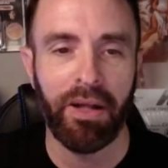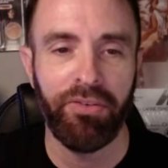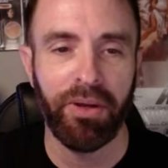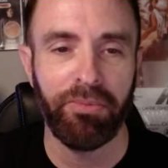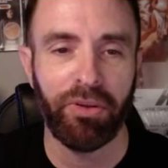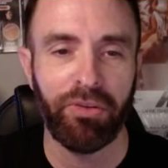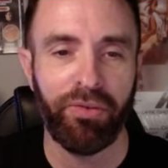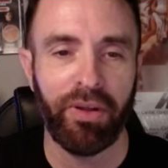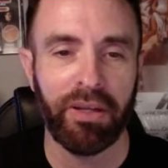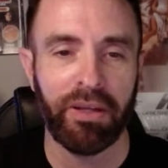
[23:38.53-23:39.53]
Jim says
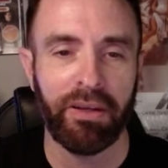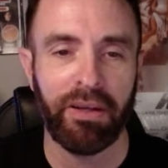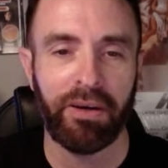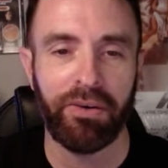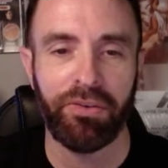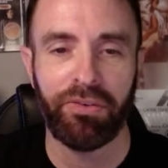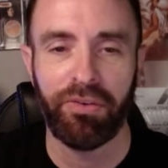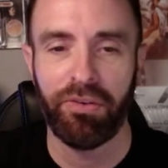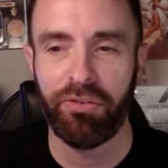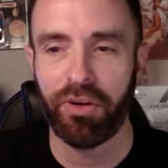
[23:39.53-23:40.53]
Fennec and Kara's
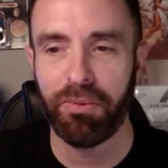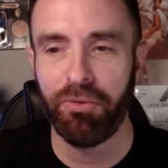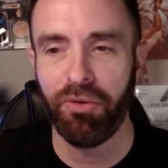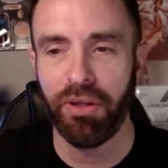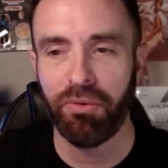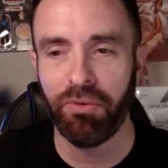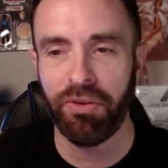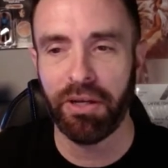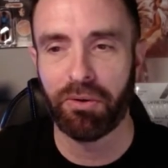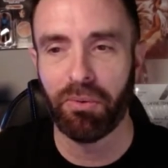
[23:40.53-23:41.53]
sharpshooting. Wasn't
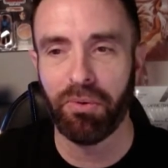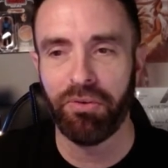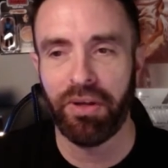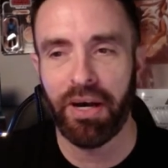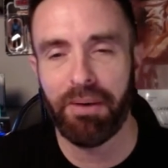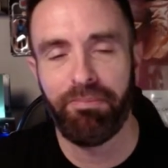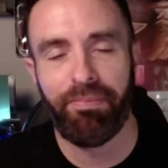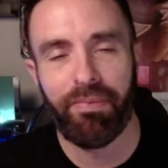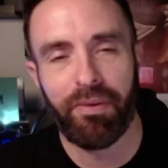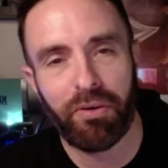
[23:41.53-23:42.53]
that cool? Tom
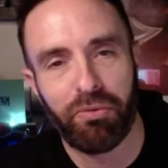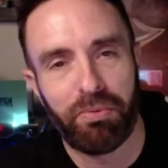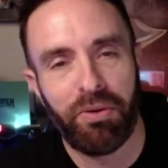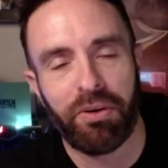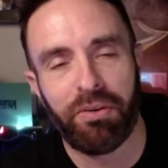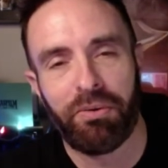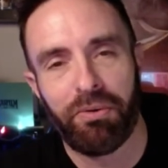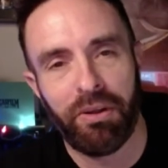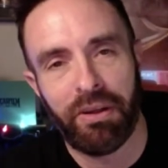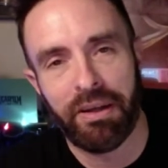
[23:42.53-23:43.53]
Gross particularly
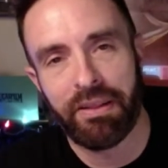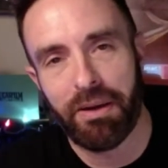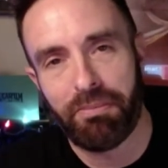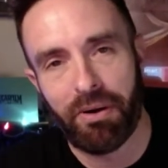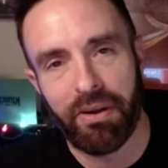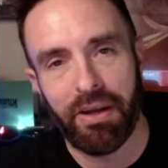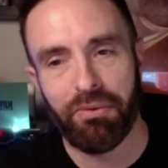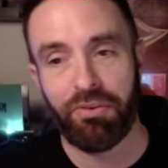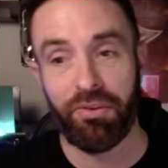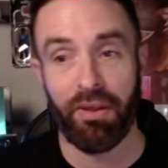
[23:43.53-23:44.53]
really liked that part. That
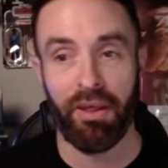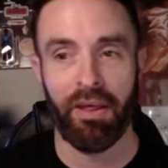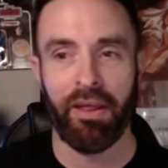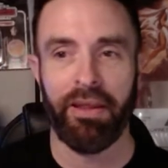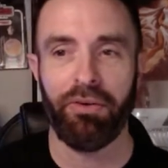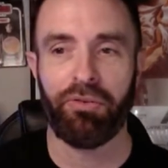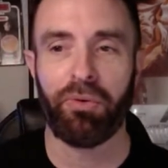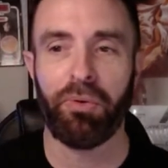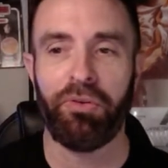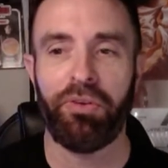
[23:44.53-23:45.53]
was
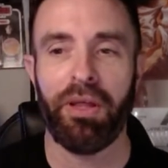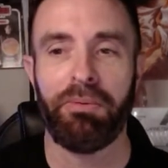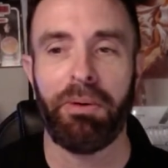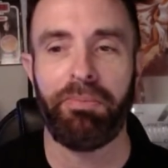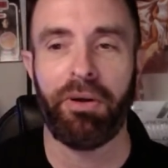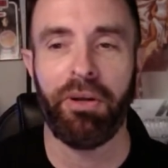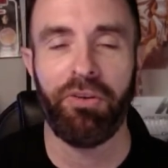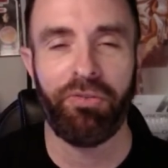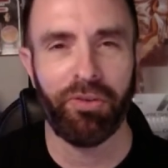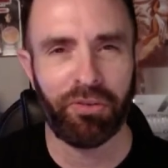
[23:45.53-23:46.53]
cool to see them up there, and you
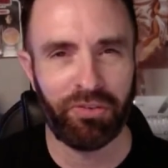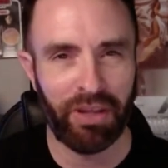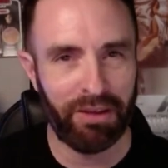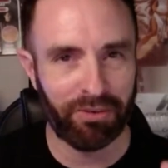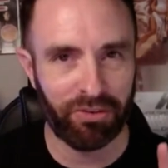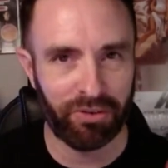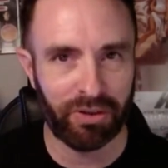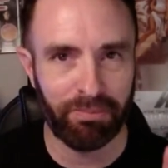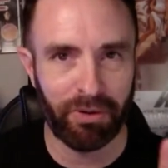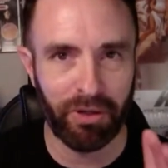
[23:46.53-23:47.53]
just feel safe because they're
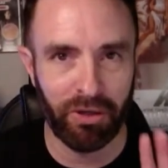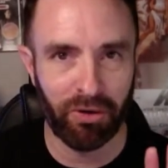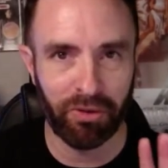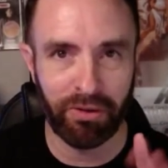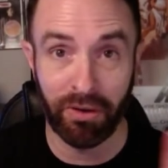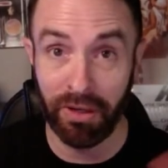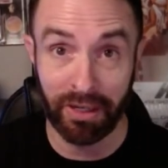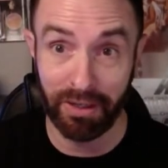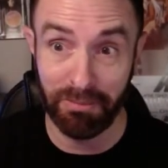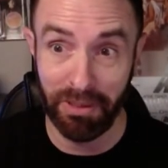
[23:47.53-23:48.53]
up there and you know that they're not
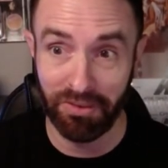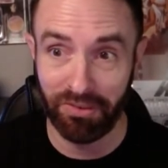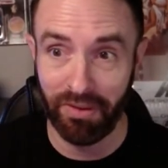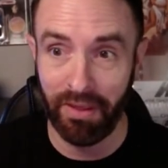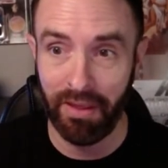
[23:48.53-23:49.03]
going to miss.